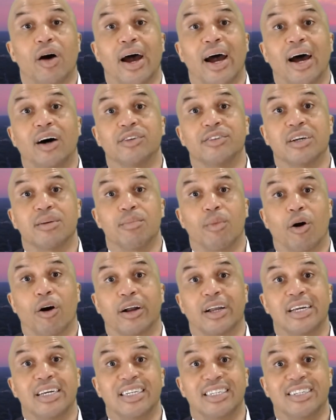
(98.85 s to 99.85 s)
housing
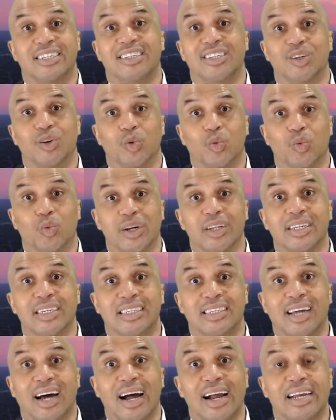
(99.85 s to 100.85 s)
market is still really
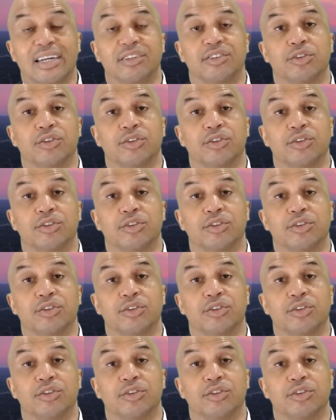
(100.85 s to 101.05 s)
tight,